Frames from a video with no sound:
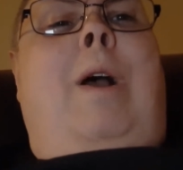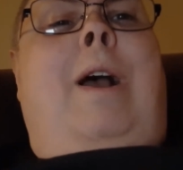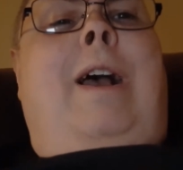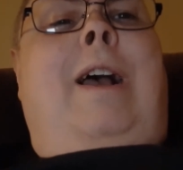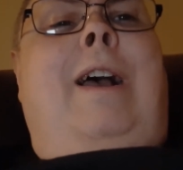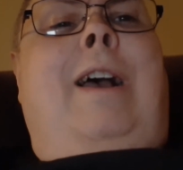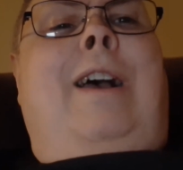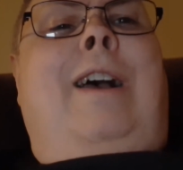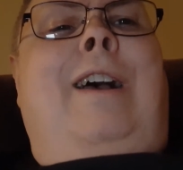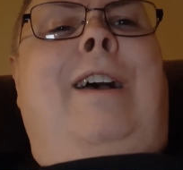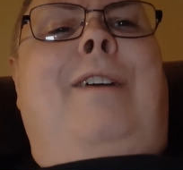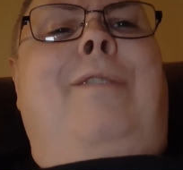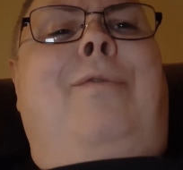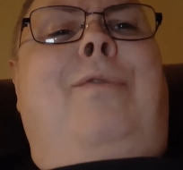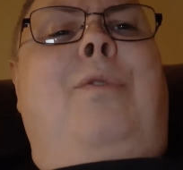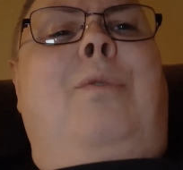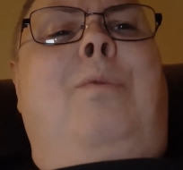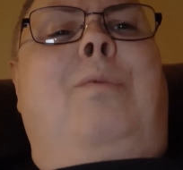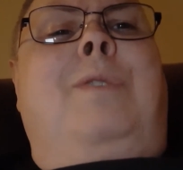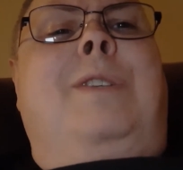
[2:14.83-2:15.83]
uh,
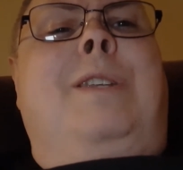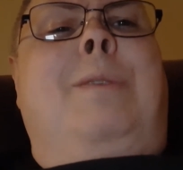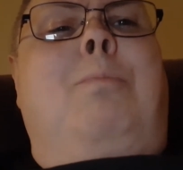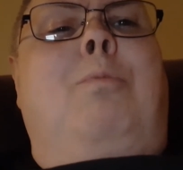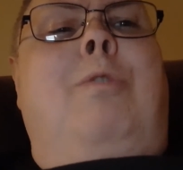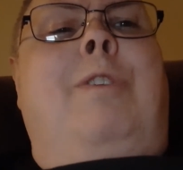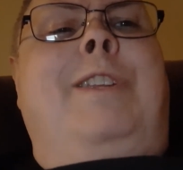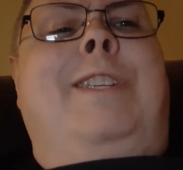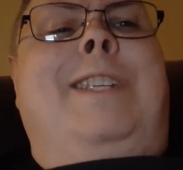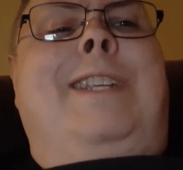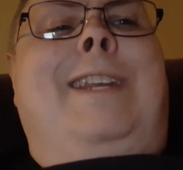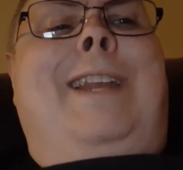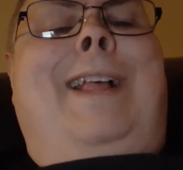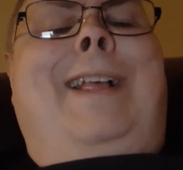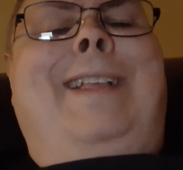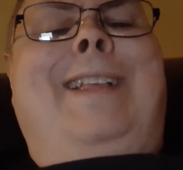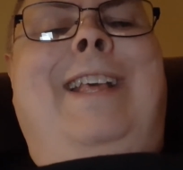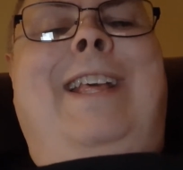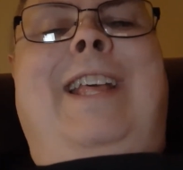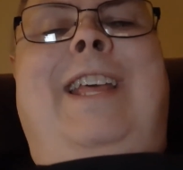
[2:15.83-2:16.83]
for some reason.
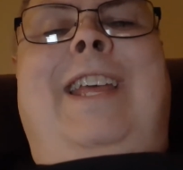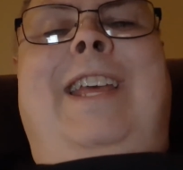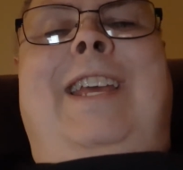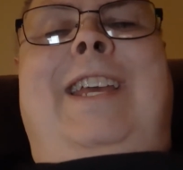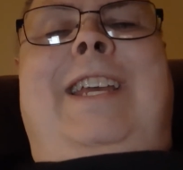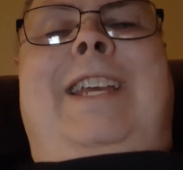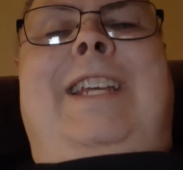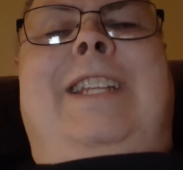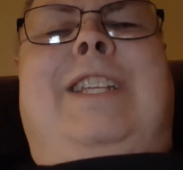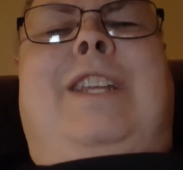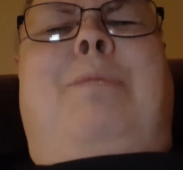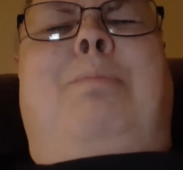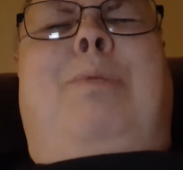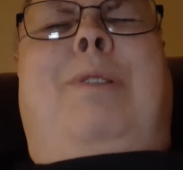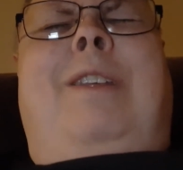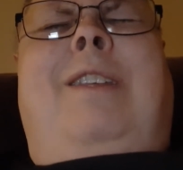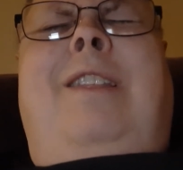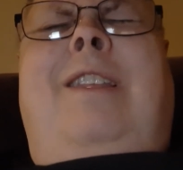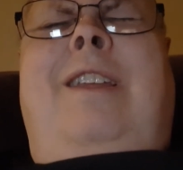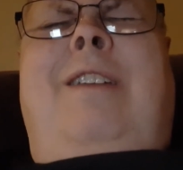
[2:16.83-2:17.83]
It's
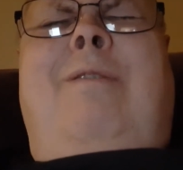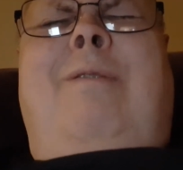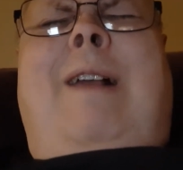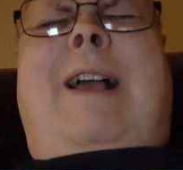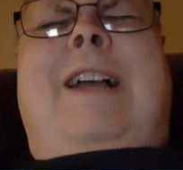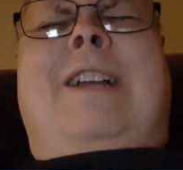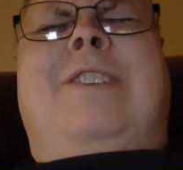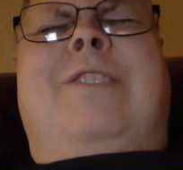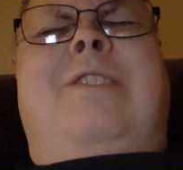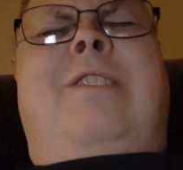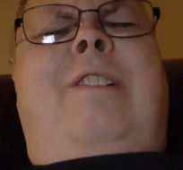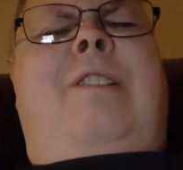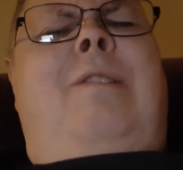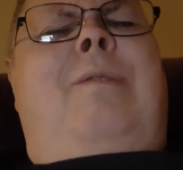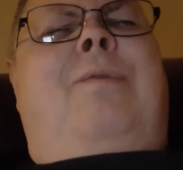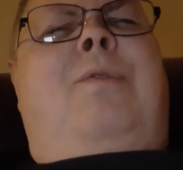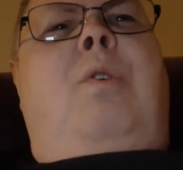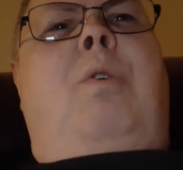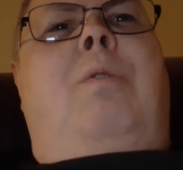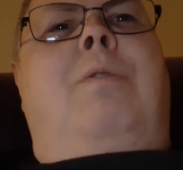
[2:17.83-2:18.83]
completely irrational,
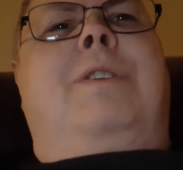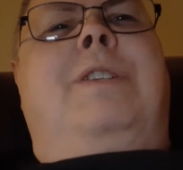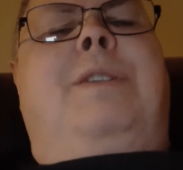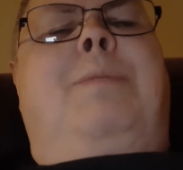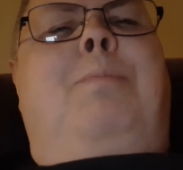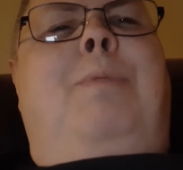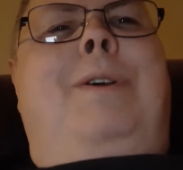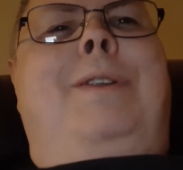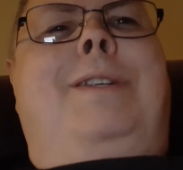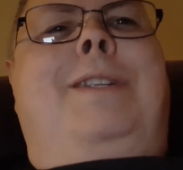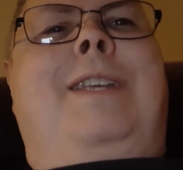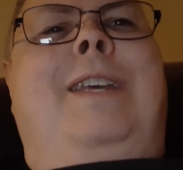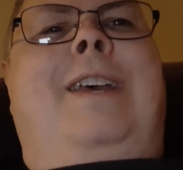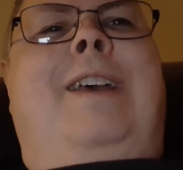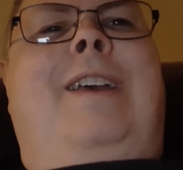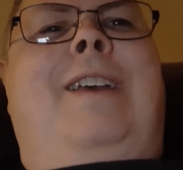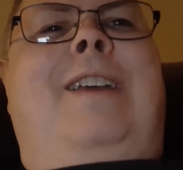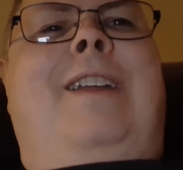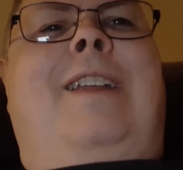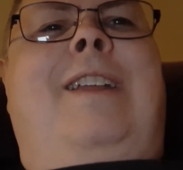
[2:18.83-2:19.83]
of course, but
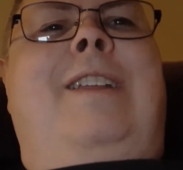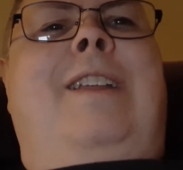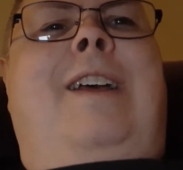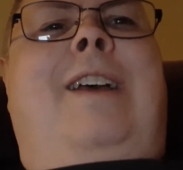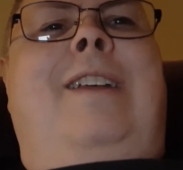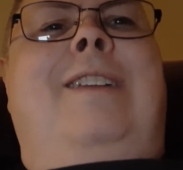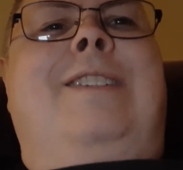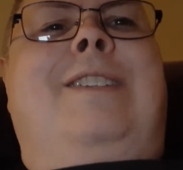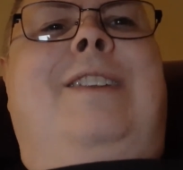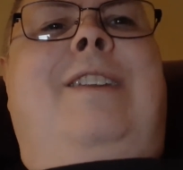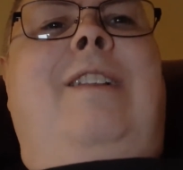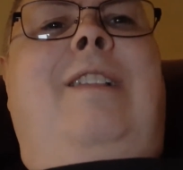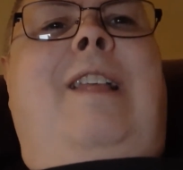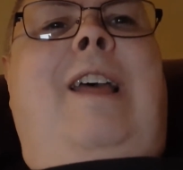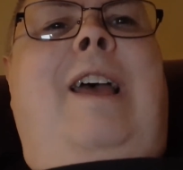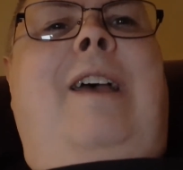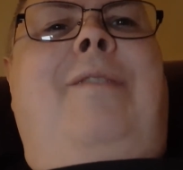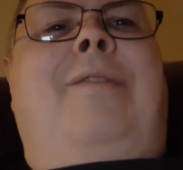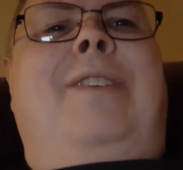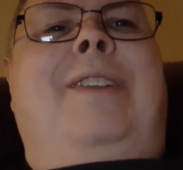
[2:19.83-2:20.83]
uh, I still
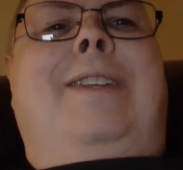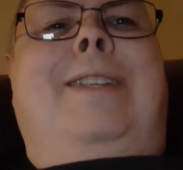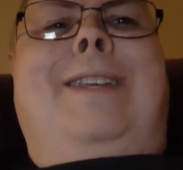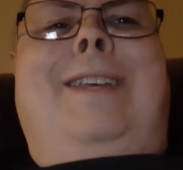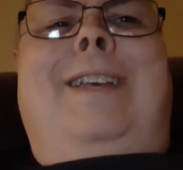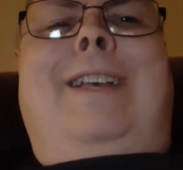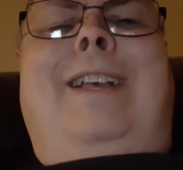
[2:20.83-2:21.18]
have it